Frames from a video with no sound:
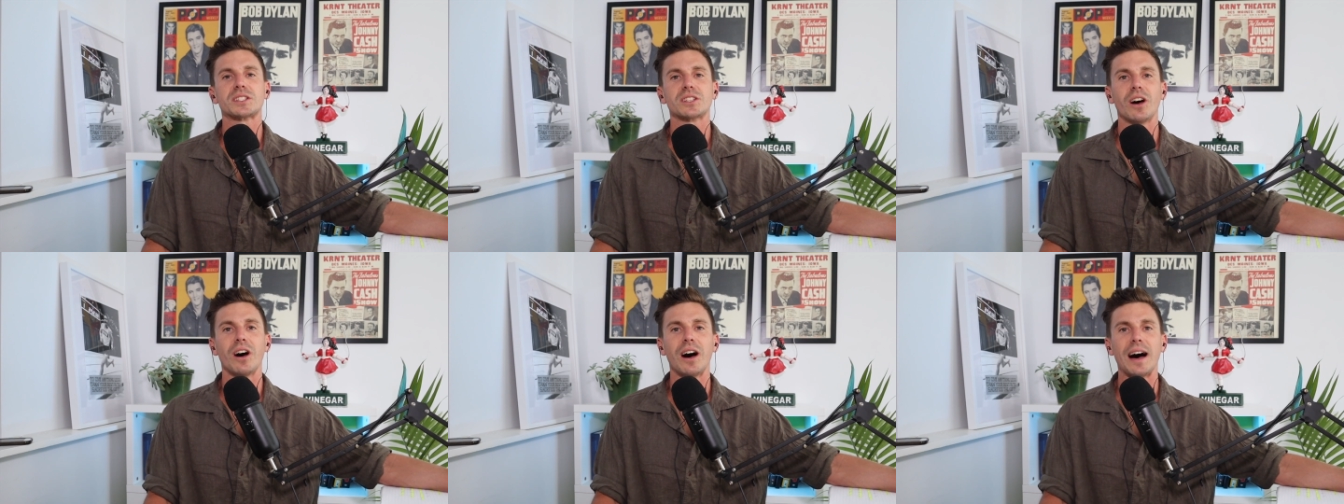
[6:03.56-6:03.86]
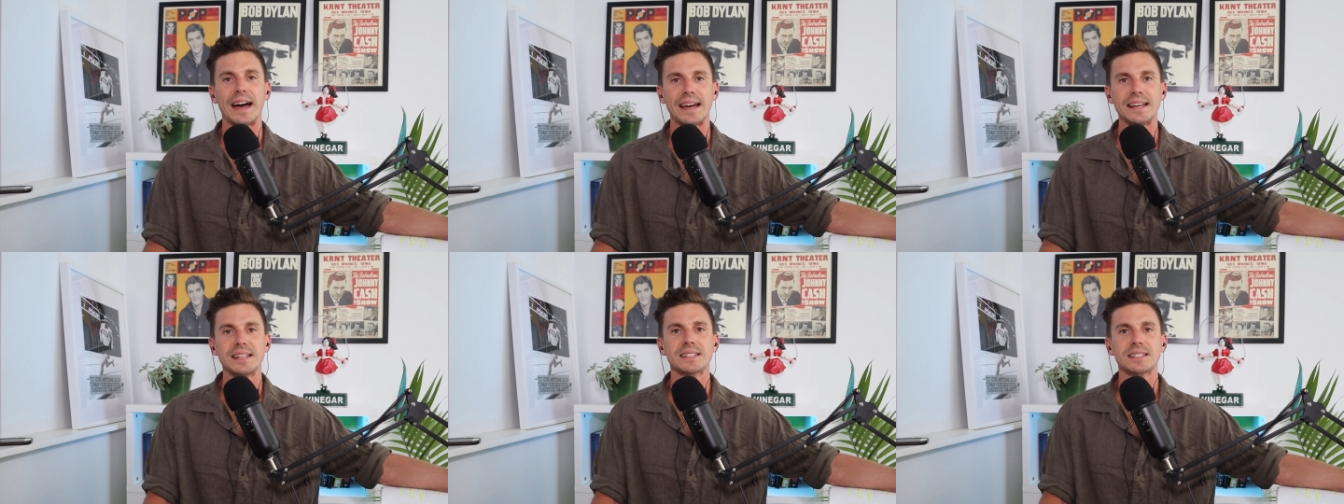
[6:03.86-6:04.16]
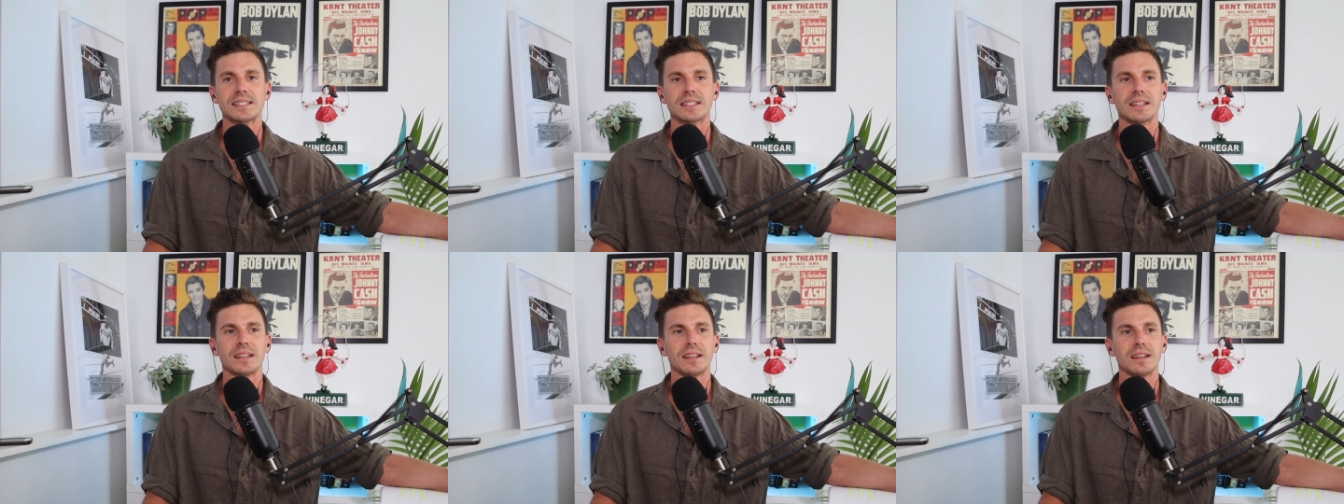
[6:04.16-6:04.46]

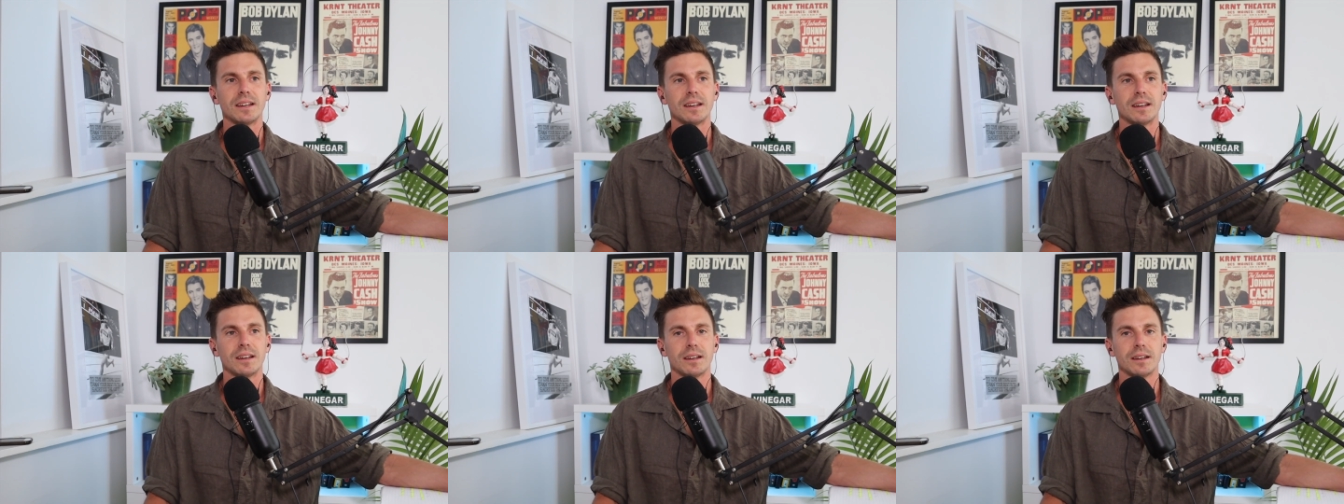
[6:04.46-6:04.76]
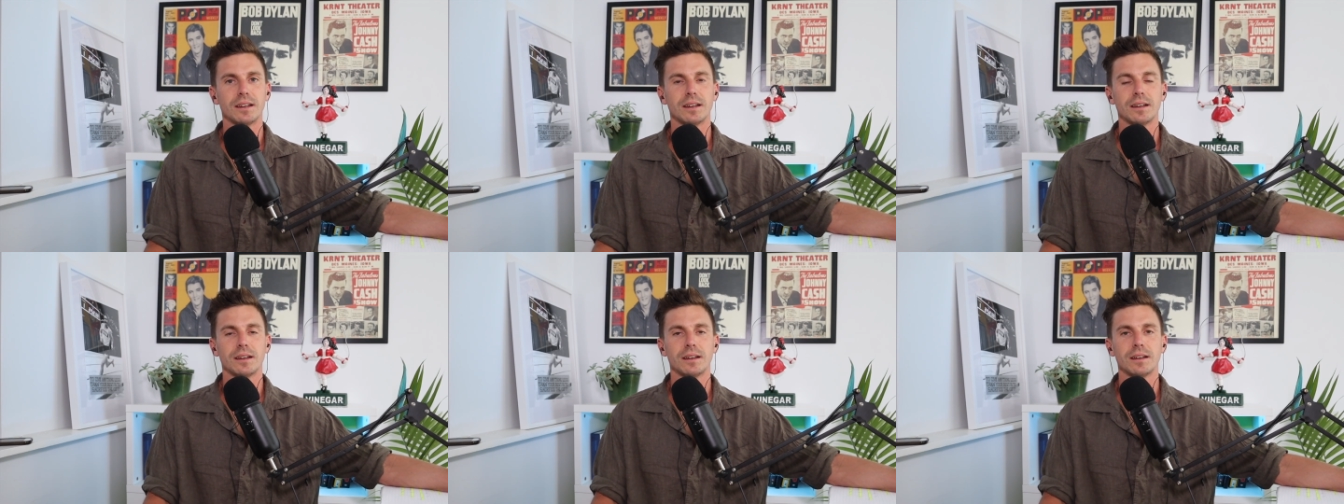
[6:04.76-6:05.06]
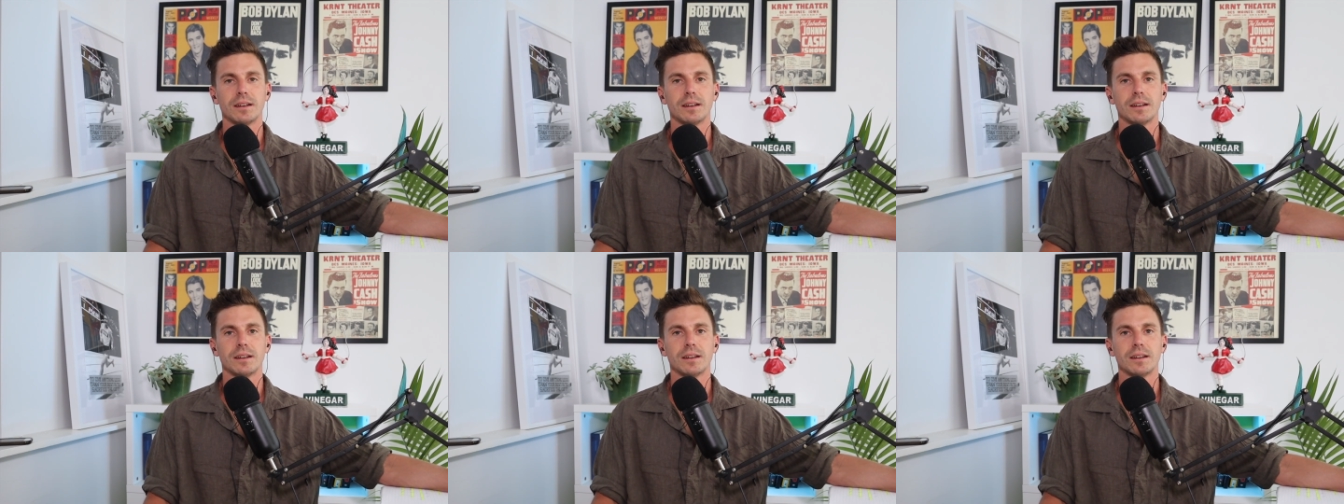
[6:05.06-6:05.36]
size,
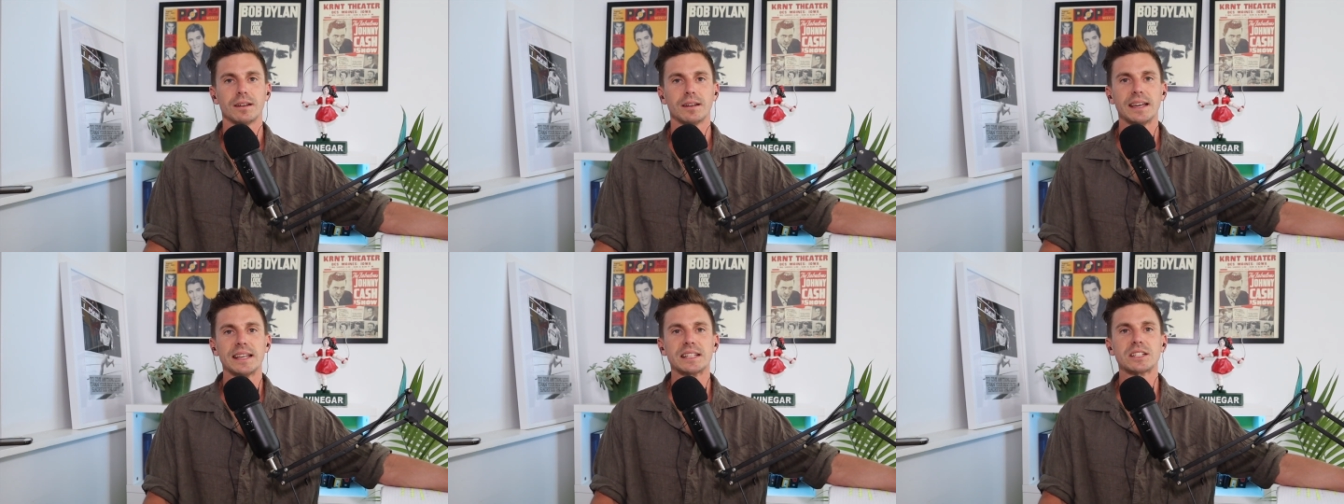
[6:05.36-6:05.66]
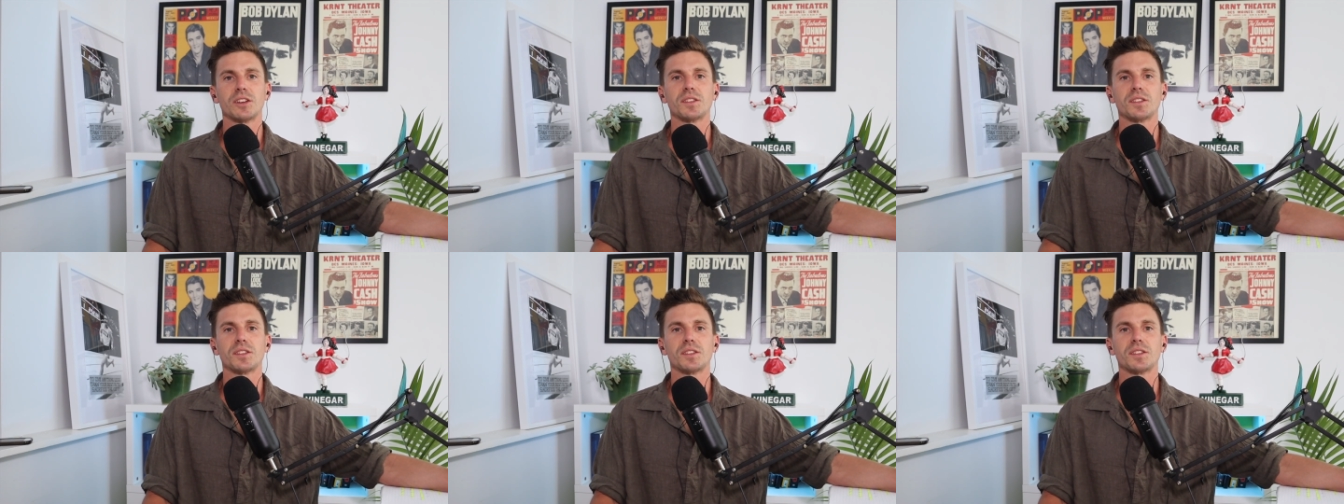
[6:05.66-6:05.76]
he's